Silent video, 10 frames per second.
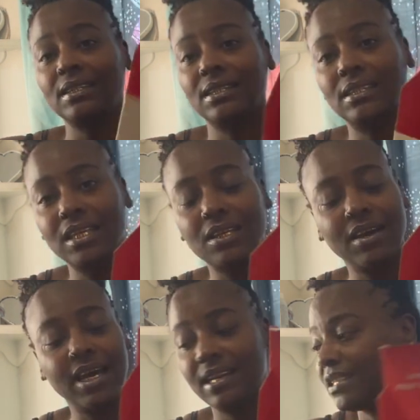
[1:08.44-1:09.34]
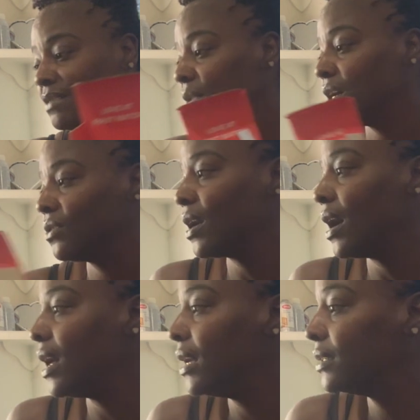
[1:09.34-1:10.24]
it still had a smell, you
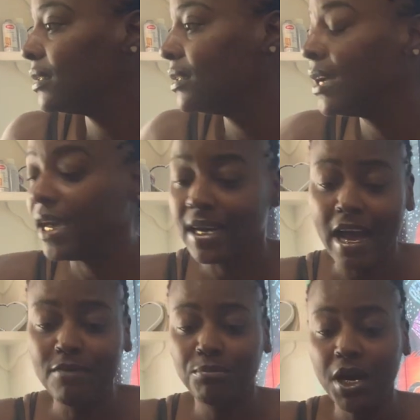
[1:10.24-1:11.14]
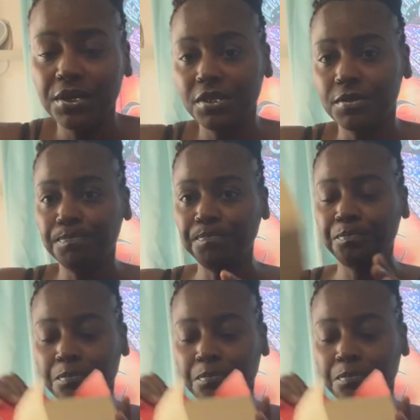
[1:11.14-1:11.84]
guys. And I burnt them.